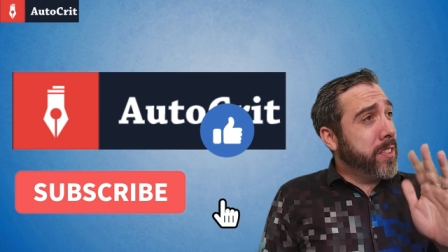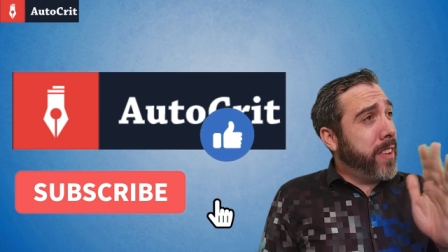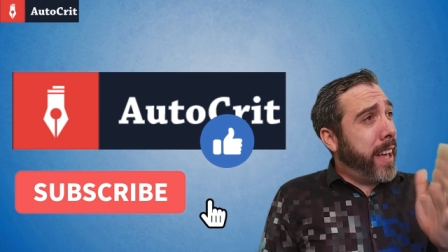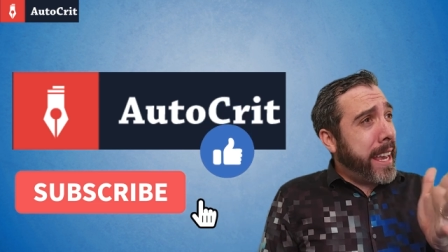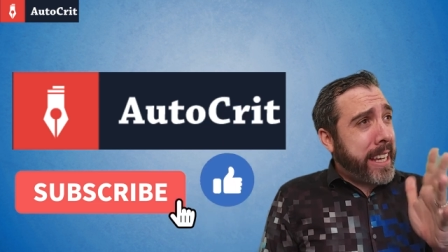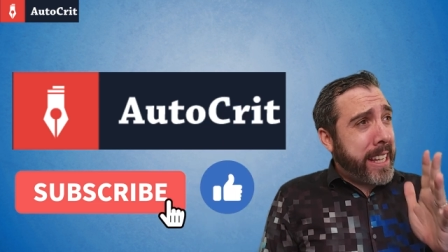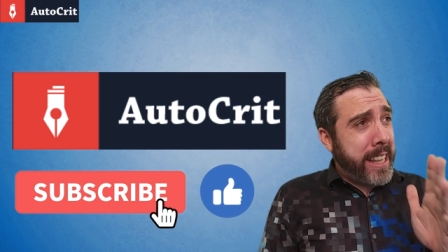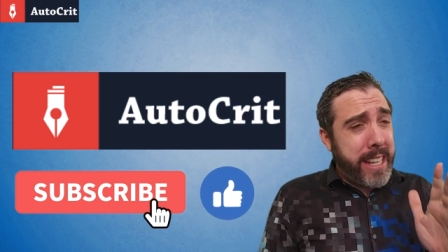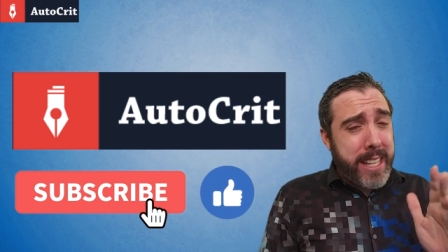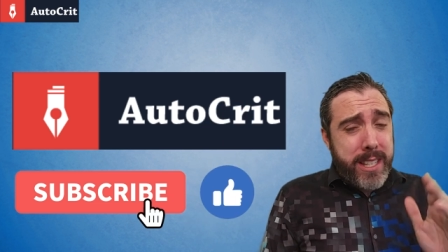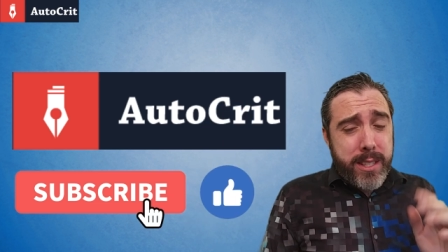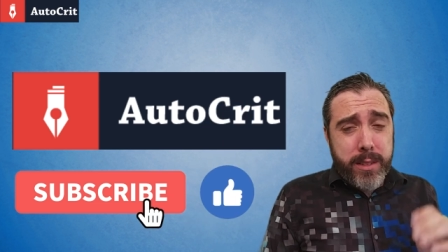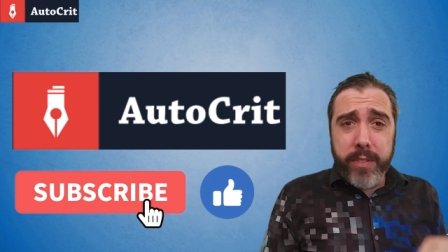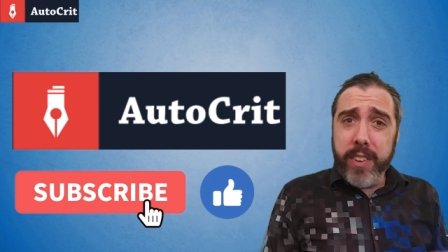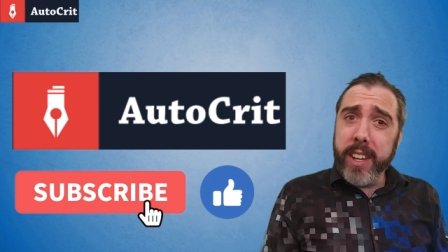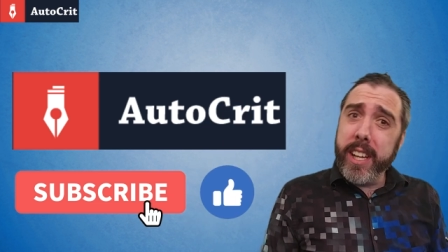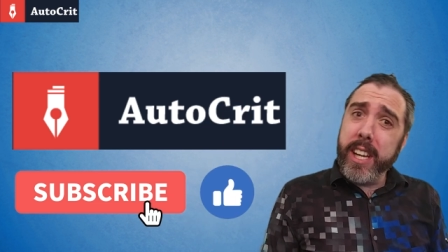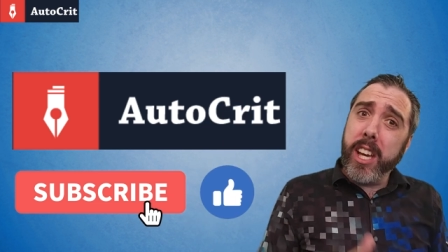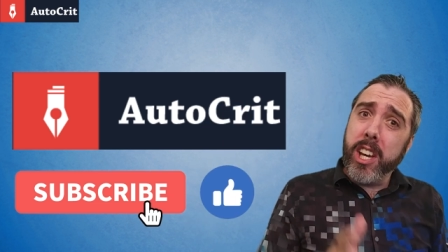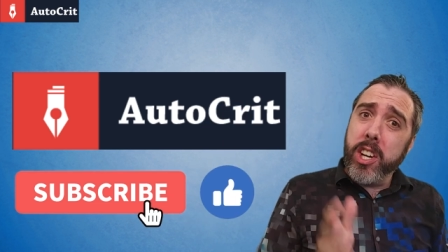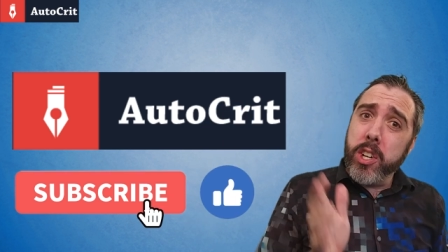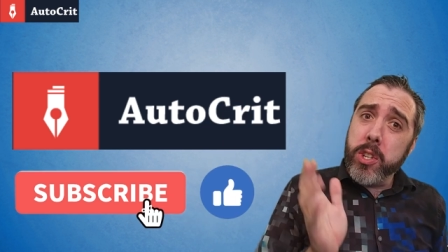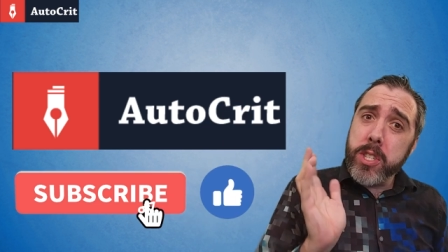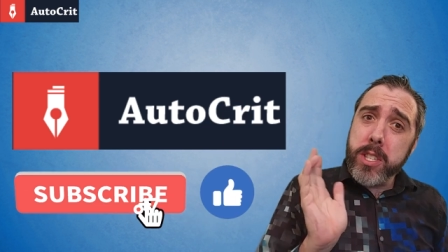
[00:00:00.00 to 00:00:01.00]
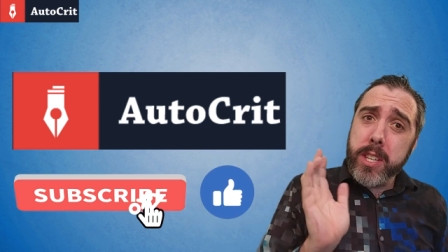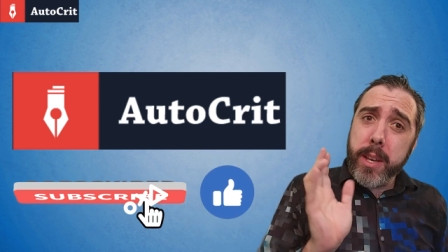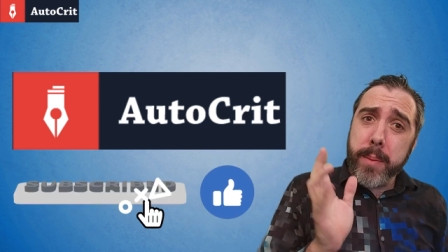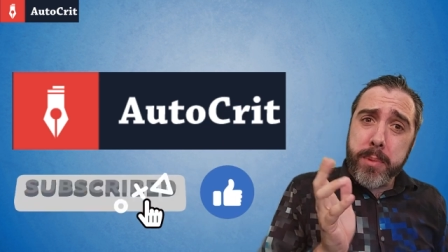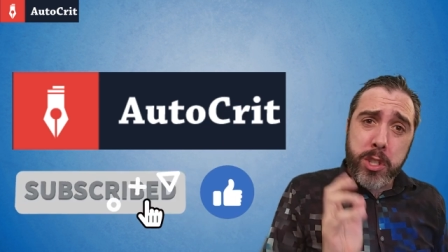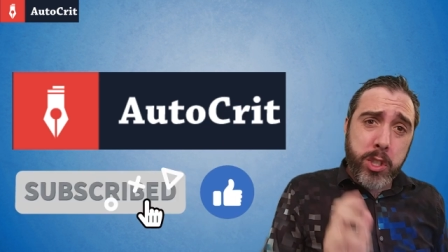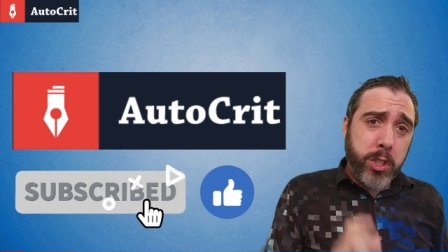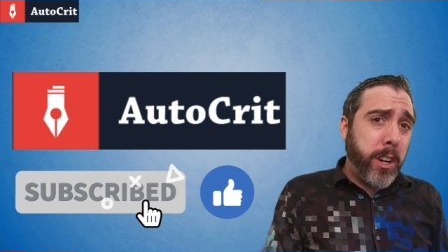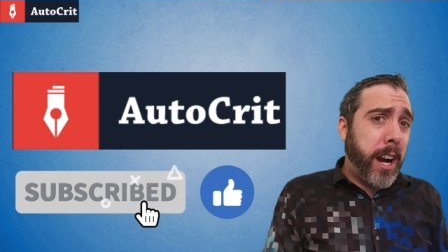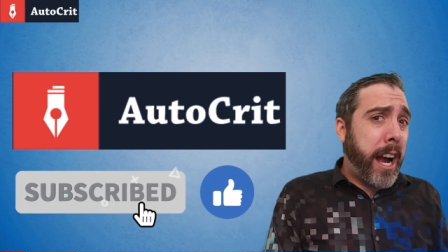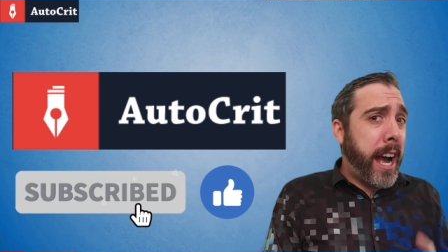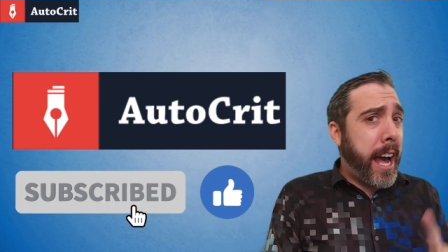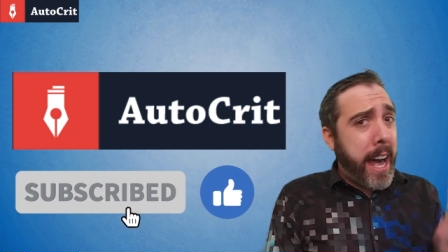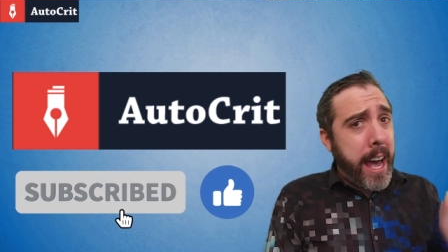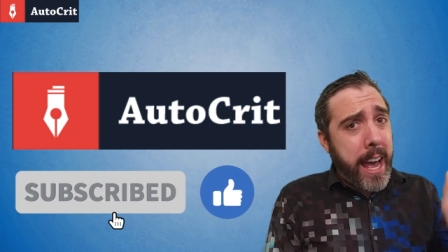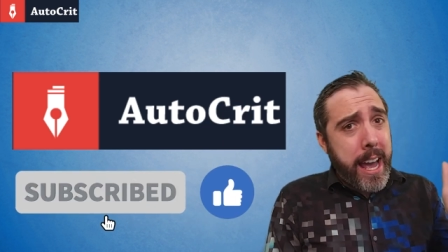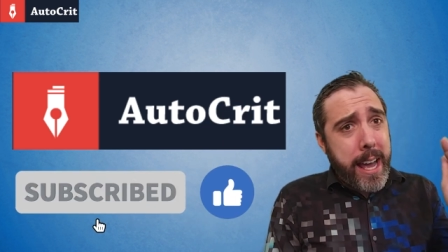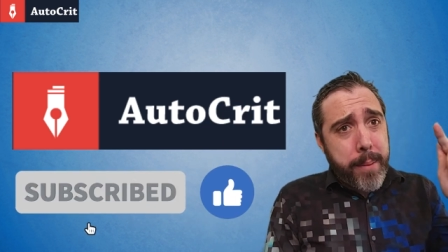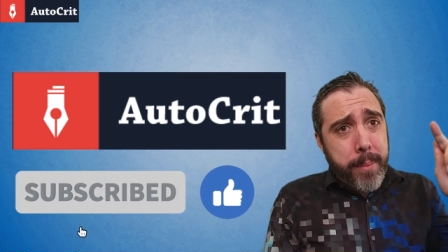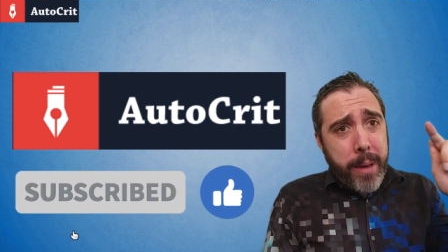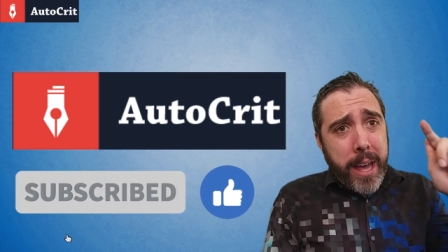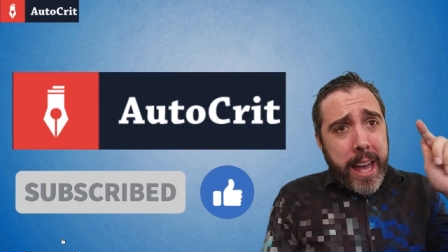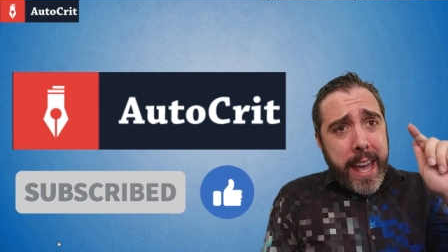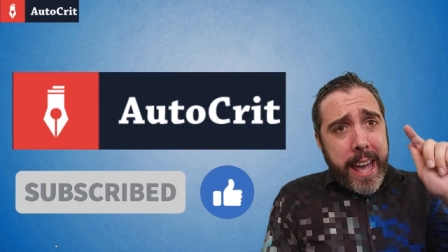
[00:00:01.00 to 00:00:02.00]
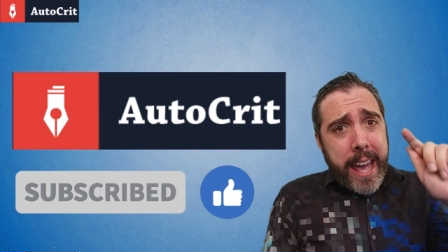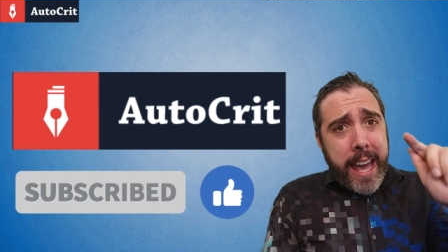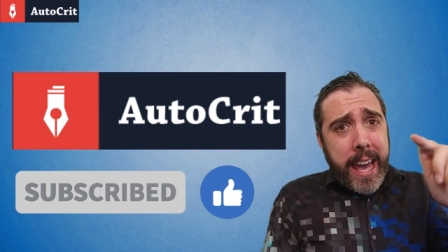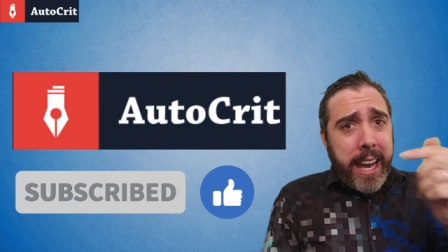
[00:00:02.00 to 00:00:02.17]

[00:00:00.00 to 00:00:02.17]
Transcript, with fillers: Like this video, subscribe,